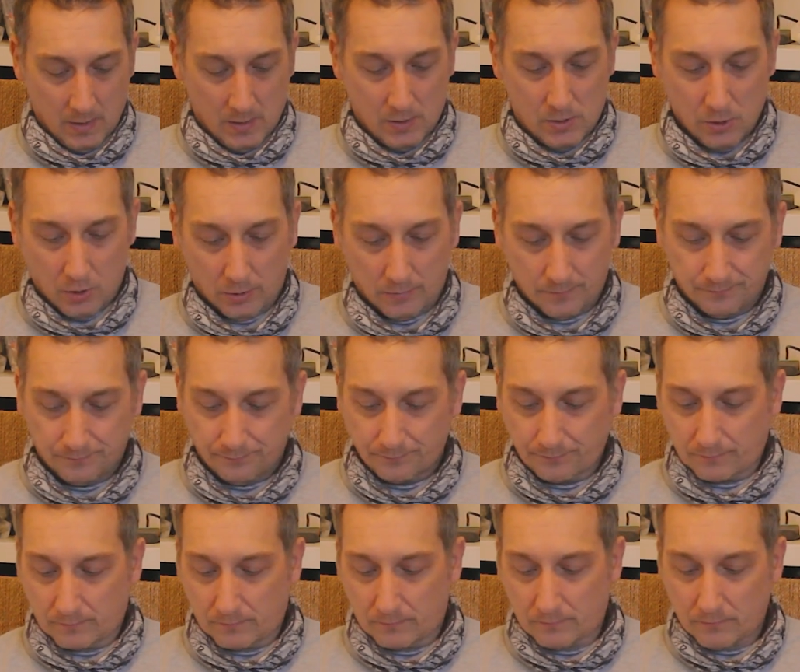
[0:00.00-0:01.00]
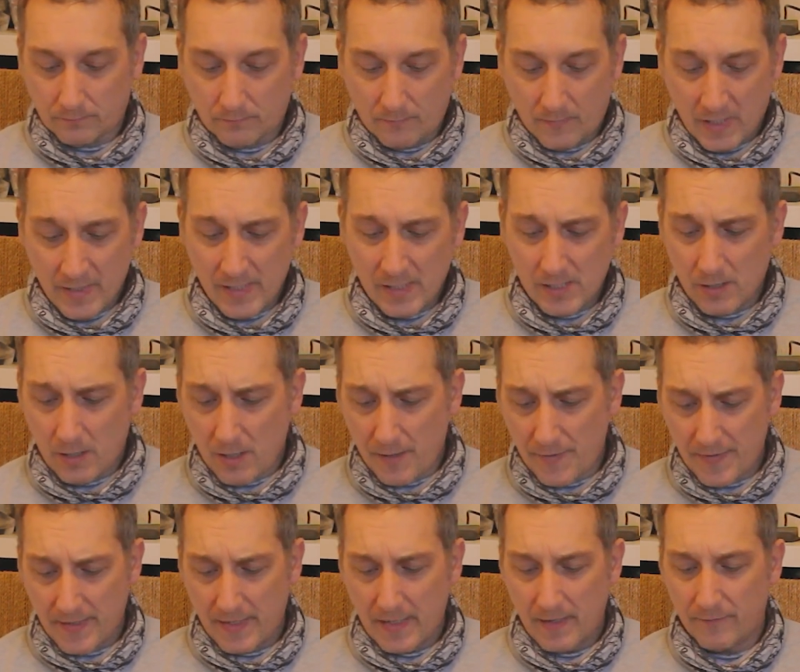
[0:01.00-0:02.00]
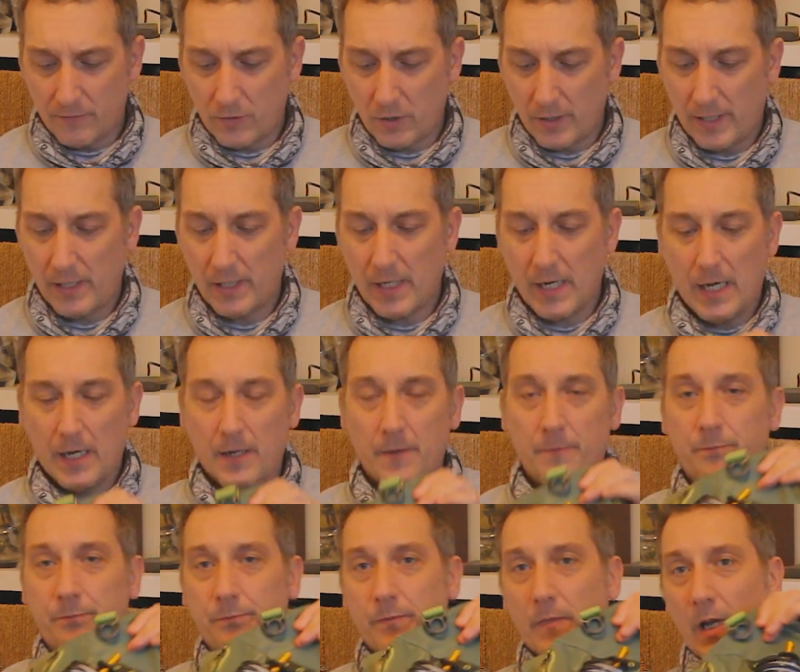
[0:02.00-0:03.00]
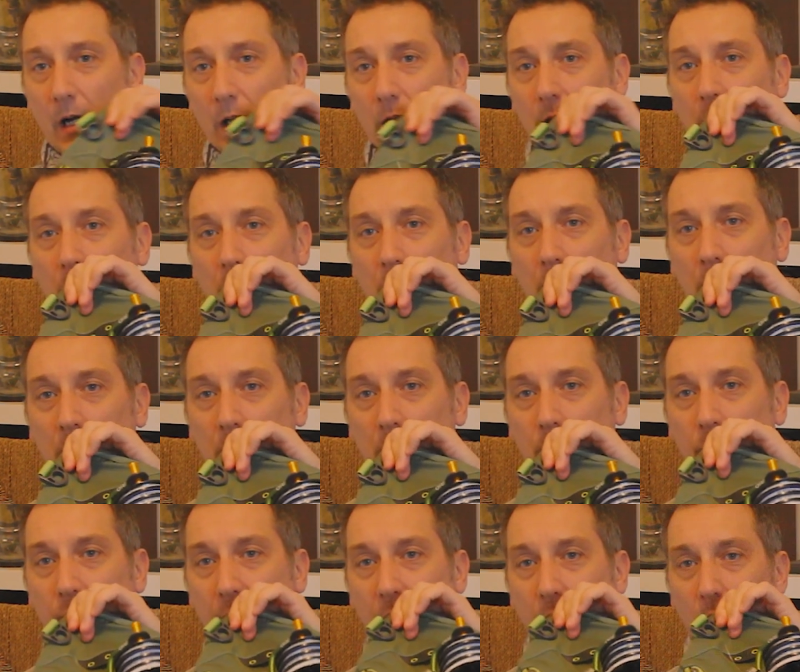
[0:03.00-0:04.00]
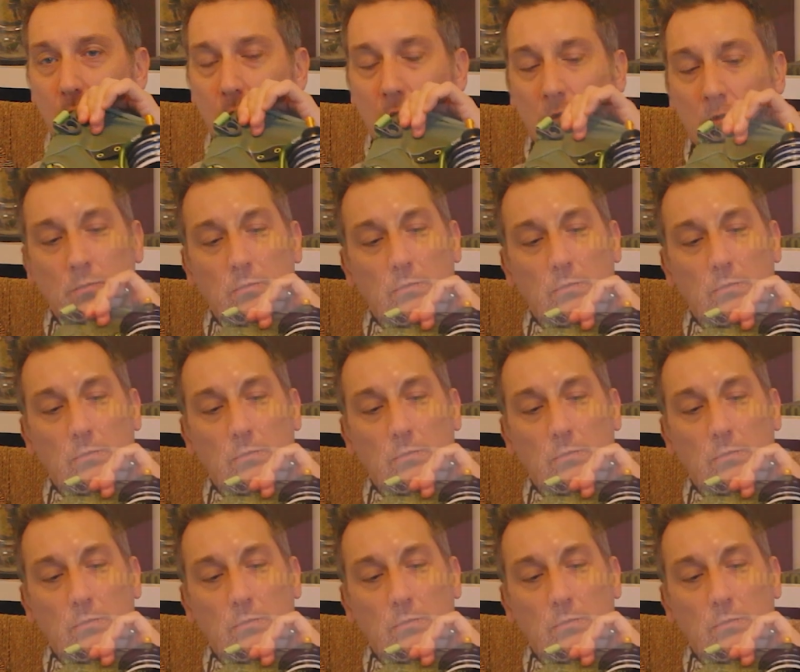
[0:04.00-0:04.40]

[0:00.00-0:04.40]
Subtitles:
So, this little thing, I've got here a little reel